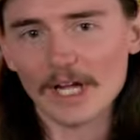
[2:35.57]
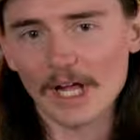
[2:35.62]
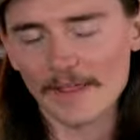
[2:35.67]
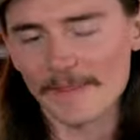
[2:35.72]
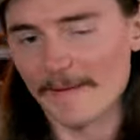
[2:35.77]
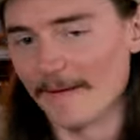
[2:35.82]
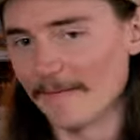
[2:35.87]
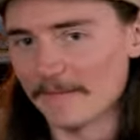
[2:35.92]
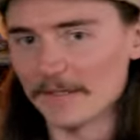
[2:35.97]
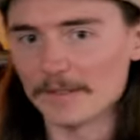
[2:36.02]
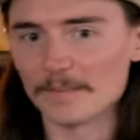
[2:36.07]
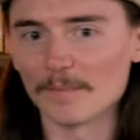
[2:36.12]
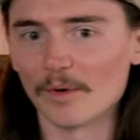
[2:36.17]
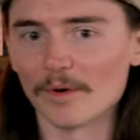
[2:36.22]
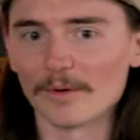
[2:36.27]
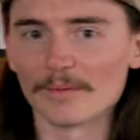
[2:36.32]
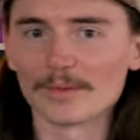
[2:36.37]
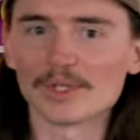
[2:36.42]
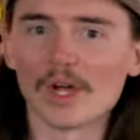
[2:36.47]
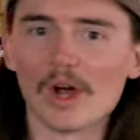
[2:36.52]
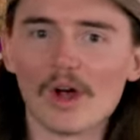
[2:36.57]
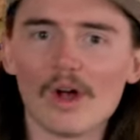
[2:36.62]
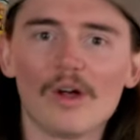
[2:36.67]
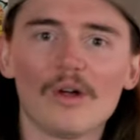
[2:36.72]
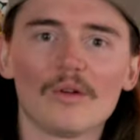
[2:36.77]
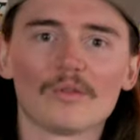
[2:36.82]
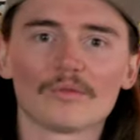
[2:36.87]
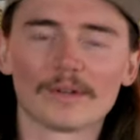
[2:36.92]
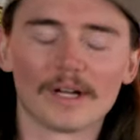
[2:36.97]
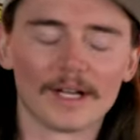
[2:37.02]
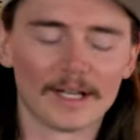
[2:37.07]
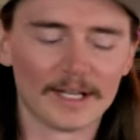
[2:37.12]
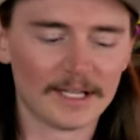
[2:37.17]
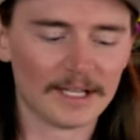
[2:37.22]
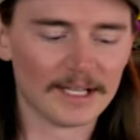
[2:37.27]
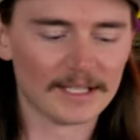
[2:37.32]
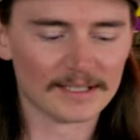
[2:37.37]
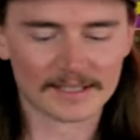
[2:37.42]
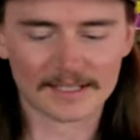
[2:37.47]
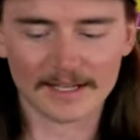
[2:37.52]
I thought this board was all right.
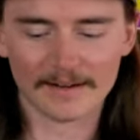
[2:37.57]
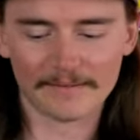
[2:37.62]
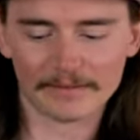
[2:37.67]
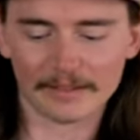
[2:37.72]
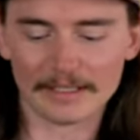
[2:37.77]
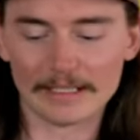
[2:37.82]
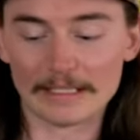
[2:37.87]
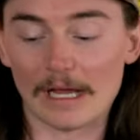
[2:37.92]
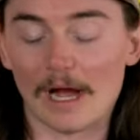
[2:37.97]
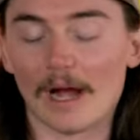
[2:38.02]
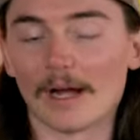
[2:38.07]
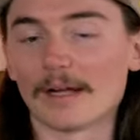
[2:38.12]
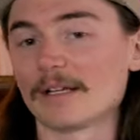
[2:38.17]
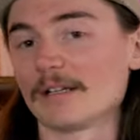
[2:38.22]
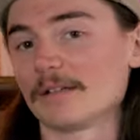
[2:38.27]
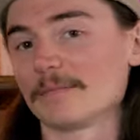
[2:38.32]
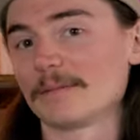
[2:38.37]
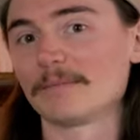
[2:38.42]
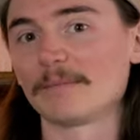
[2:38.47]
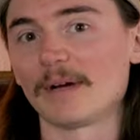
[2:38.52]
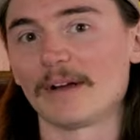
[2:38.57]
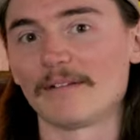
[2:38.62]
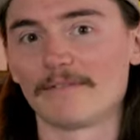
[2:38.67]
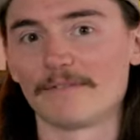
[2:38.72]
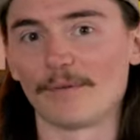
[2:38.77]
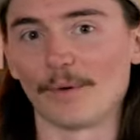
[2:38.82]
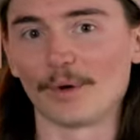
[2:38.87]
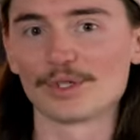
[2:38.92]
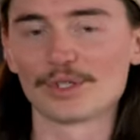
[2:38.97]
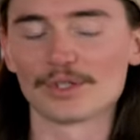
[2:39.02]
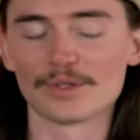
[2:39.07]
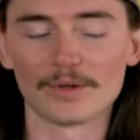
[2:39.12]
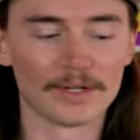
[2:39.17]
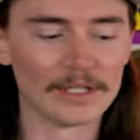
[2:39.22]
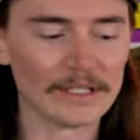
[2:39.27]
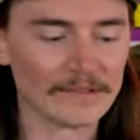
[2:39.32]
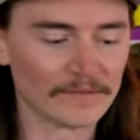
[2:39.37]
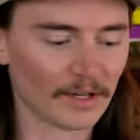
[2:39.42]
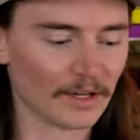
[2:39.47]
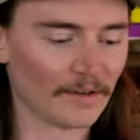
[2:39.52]
It's definitely not gonna be my first
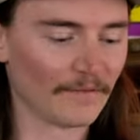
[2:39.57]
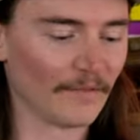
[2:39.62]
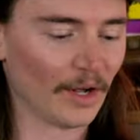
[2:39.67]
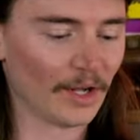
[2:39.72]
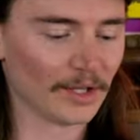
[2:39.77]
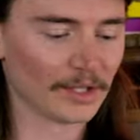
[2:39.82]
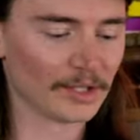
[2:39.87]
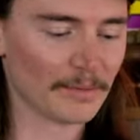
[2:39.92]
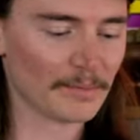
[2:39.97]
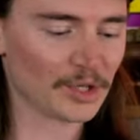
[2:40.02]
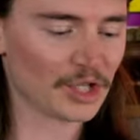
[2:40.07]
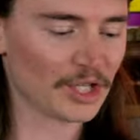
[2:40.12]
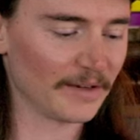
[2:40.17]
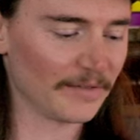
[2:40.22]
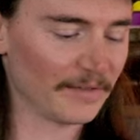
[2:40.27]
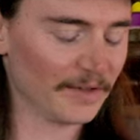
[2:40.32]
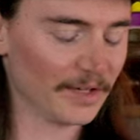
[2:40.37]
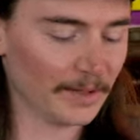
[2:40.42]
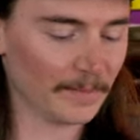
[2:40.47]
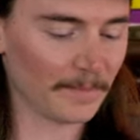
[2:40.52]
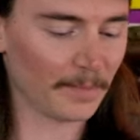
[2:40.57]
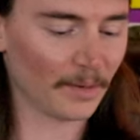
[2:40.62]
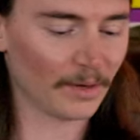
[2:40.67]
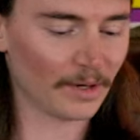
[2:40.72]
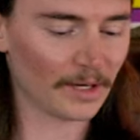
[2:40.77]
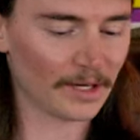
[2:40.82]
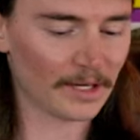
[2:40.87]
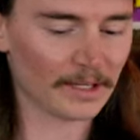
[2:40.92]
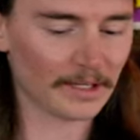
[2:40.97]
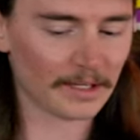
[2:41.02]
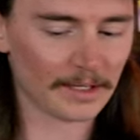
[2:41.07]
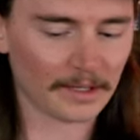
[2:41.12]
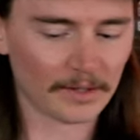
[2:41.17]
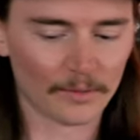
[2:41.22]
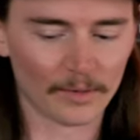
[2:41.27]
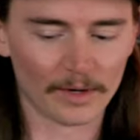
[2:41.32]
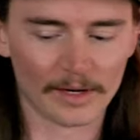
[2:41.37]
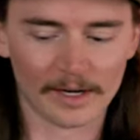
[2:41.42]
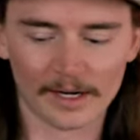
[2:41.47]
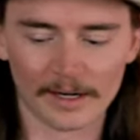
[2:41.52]
choice for a volume shifted board
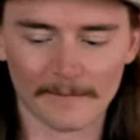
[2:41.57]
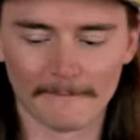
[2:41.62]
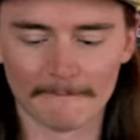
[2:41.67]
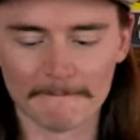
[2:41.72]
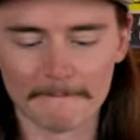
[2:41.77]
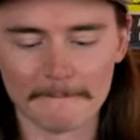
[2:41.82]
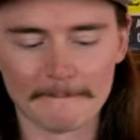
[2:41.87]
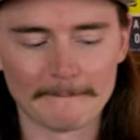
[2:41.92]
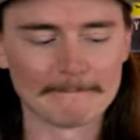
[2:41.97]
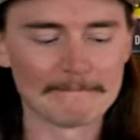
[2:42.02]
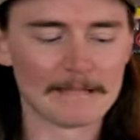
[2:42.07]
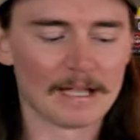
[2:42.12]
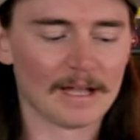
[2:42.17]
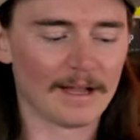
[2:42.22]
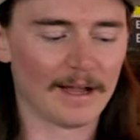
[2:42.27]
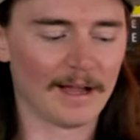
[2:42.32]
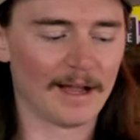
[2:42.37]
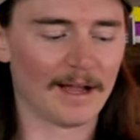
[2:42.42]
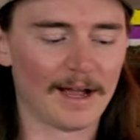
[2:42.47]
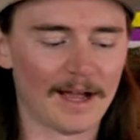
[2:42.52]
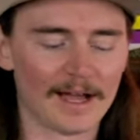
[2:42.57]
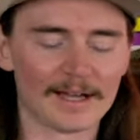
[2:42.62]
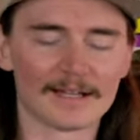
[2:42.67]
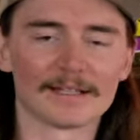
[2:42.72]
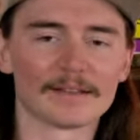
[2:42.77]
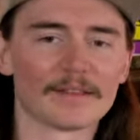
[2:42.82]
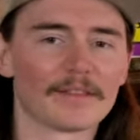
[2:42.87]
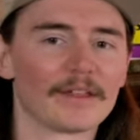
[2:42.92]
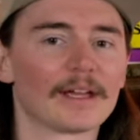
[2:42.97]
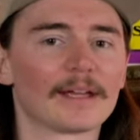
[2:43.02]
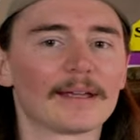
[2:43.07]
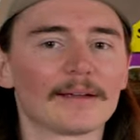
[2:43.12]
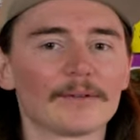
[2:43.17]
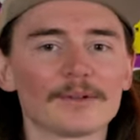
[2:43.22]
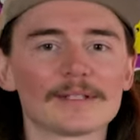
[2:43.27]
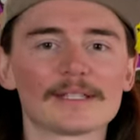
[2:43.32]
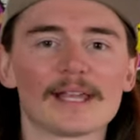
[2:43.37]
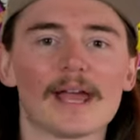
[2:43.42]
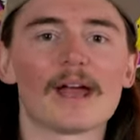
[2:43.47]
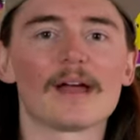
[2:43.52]
where I didn't think it
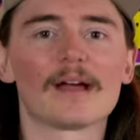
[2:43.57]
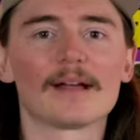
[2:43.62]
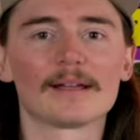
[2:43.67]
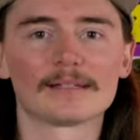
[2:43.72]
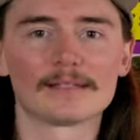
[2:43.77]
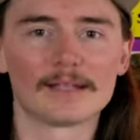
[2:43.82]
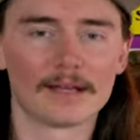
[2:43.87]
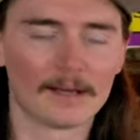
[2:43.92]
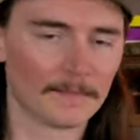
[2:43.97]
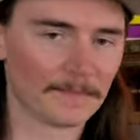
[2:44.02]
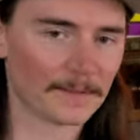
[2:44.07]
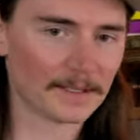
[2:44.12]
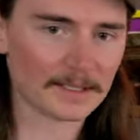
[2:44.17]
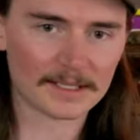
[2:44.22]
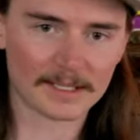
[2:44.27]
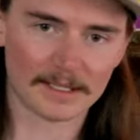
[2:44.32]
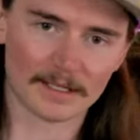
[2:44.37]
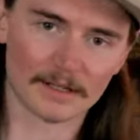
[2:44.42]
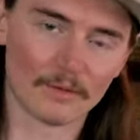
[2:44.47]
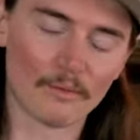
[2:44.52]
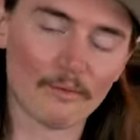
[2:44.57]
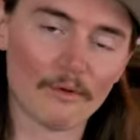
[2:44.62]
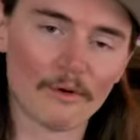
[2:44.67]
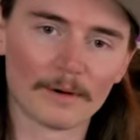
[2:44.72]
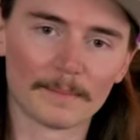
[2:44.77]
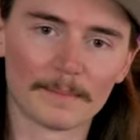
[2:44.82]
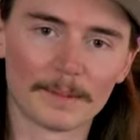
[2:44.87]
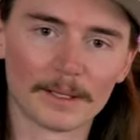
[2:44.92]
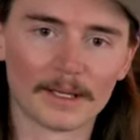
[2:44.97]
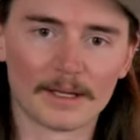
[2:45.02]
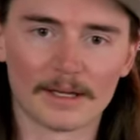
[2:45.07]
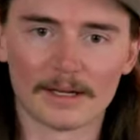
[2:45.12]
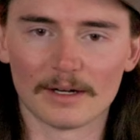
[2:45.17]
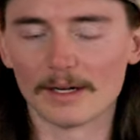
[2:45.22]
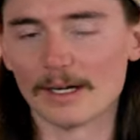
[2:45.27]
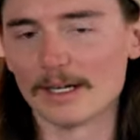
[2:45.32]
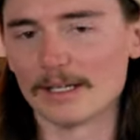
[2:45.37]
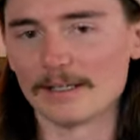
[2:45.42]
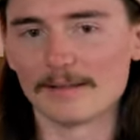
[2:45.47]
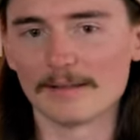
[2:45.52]
was as damp as say a War Pig or
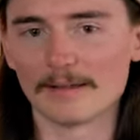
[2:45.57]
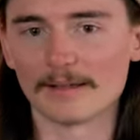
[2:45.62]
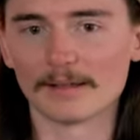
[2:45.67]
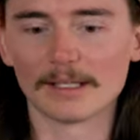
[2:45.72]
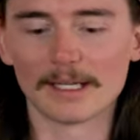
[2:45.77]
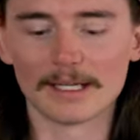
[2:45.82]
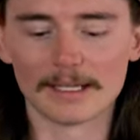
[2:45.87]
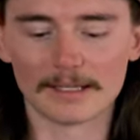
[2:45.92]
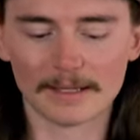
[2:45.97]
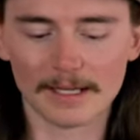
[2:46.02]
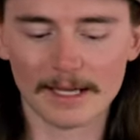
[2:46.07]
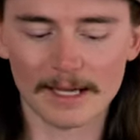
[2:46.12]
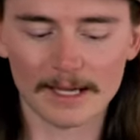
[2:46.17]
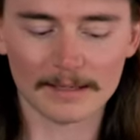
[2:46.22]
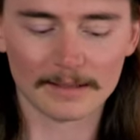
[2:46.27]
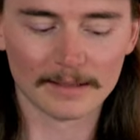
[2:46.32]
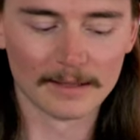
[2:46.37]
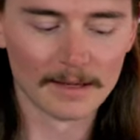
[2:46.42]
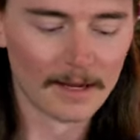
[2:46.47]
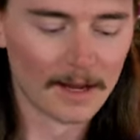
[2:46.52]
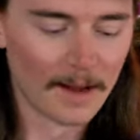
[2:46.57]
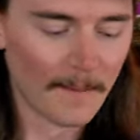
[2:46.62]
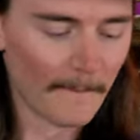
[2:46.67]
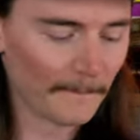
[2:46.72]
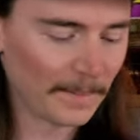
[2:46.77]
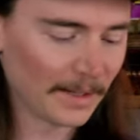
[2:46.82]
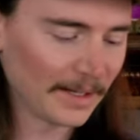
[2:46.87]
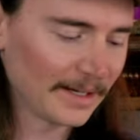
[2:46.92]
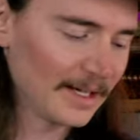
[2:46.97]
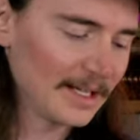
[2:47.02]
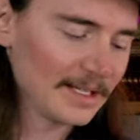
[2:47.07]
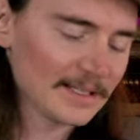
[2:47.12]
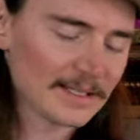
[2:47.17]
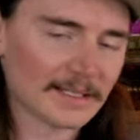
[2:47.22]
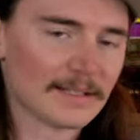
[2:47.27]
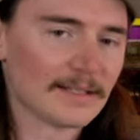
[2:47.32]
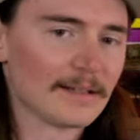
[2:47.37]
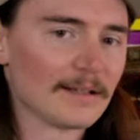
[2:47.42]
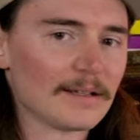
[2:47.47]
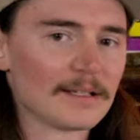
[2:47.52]
anything like that, but it's
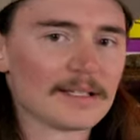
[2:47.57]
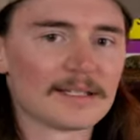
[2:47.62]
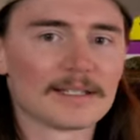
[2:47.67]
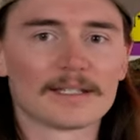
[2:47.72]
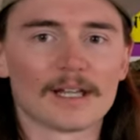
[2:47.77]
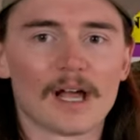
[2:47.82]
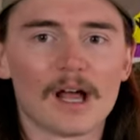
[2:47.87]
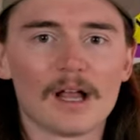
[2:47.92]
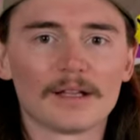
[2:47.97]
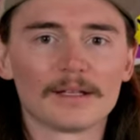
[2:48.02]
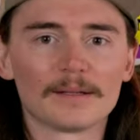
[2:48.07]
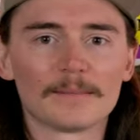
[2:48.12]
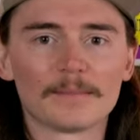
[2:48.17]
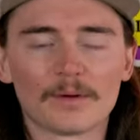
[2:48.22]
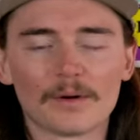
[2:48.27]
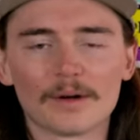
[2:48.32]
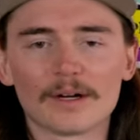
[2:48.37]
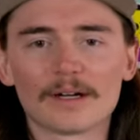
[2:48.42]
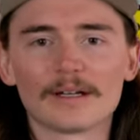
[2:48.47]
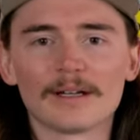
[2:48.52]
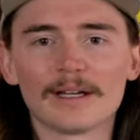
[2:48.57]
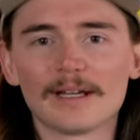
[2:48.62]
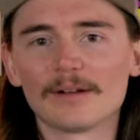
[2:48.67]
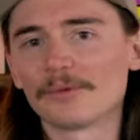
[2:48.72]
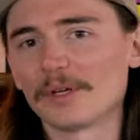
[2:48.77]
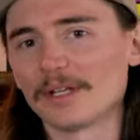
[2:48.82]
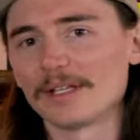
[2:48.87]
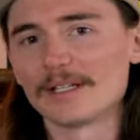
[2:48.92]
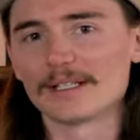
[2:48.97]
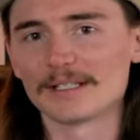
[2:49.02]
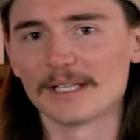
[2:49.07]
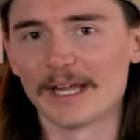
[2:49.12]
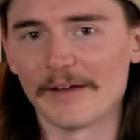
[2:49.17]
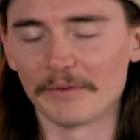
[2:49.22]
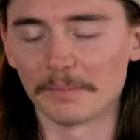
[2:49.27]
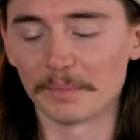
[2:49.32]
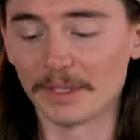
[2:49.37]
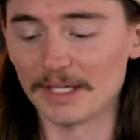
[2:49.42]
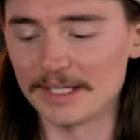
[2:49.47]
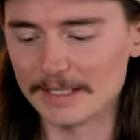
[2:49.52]
still a solid board. It really doesn't have
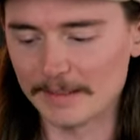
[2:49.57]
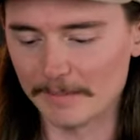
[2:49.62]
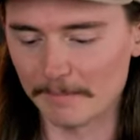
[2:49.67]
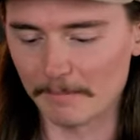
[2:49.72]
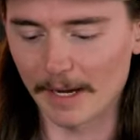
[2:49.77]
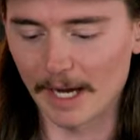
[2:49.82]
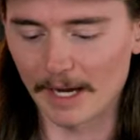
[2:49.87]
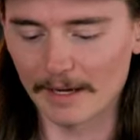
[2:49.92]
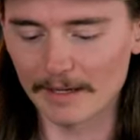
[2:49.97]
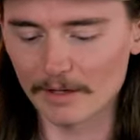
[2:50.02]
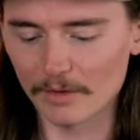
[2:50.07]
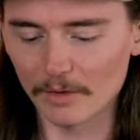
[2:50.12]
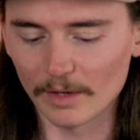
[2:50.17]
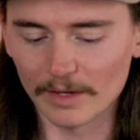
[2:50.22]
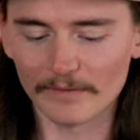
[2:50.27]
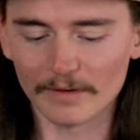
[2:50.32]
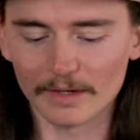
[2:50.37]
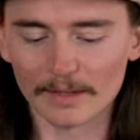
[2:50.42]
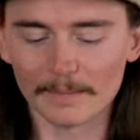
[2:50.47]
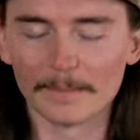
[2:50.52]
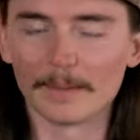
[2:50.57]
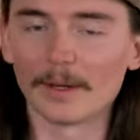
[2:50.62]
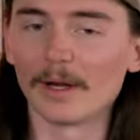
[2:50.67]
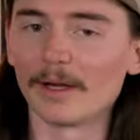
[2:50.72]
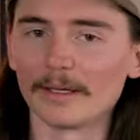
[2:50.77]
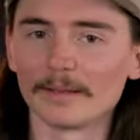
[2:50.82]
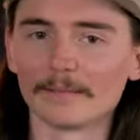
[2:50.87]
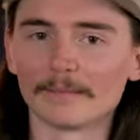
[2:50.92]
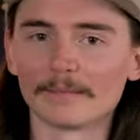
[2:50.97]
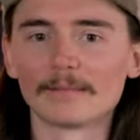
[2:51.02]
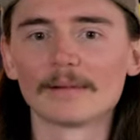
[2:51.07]
a place in my quiver, but